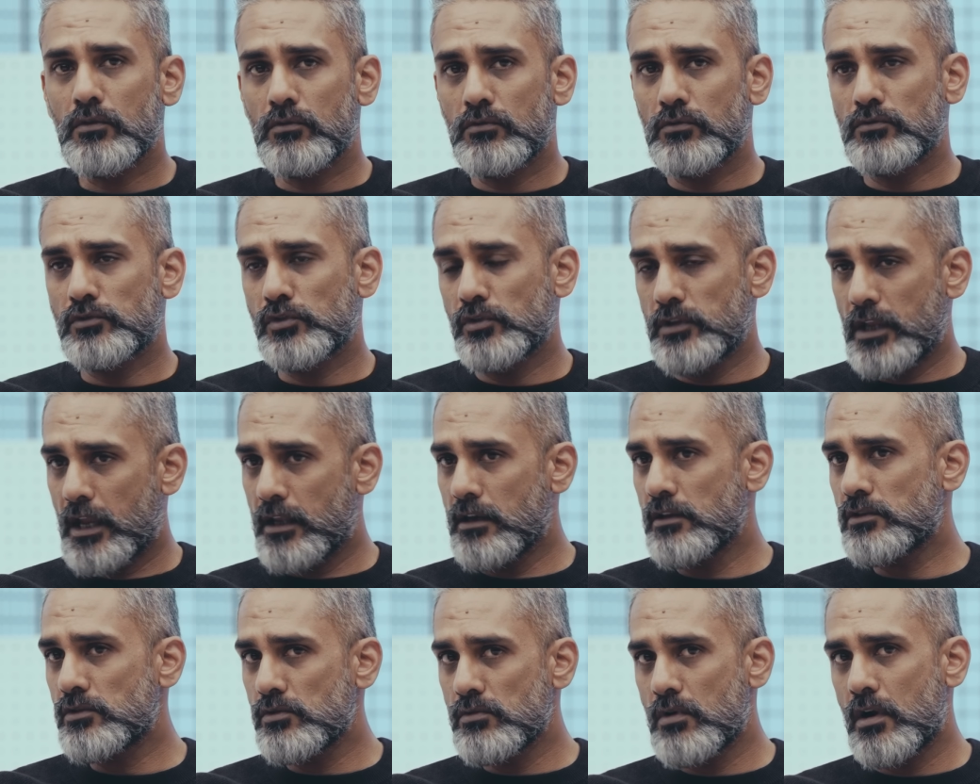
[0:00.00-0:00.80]
So the
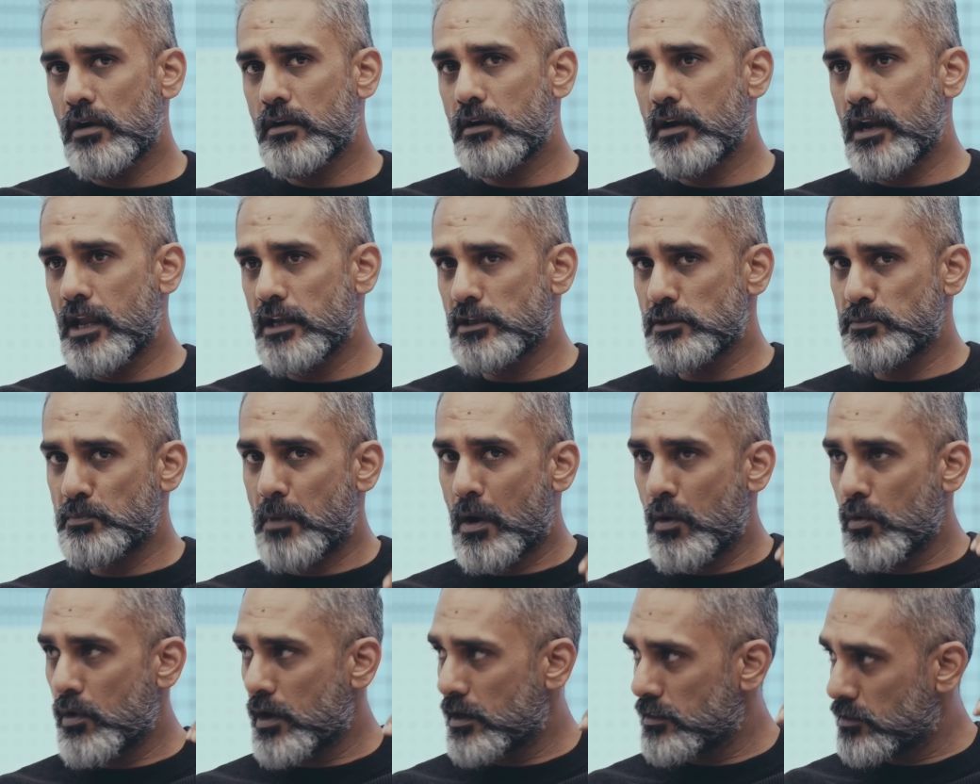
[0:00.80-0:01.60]
NS200 has
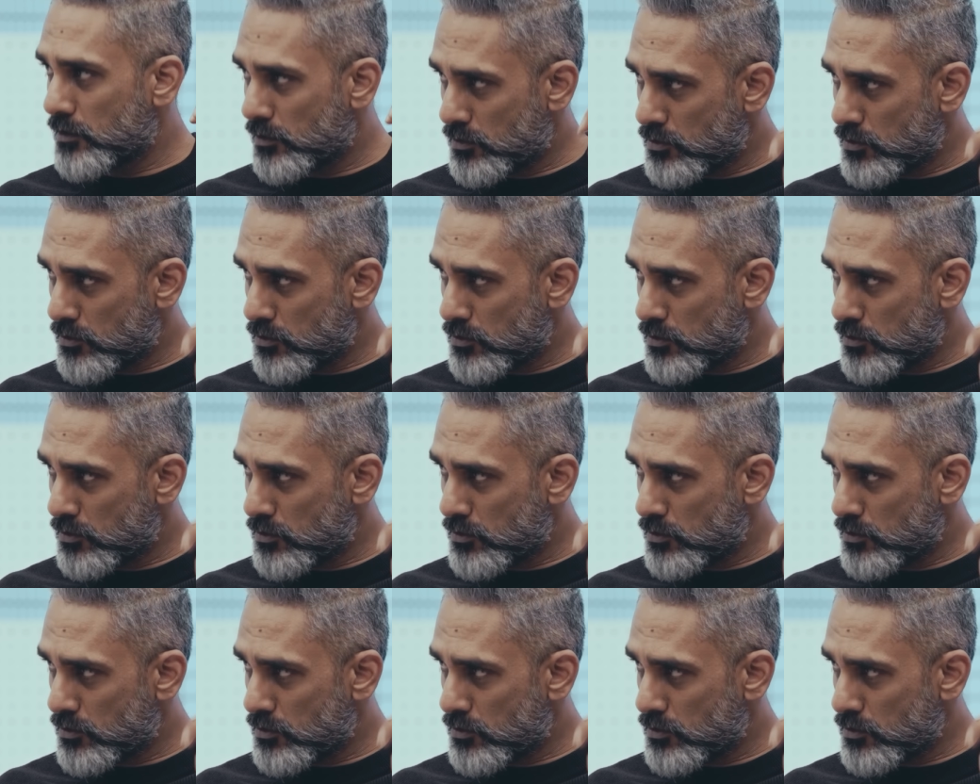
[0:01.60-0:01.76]
power at the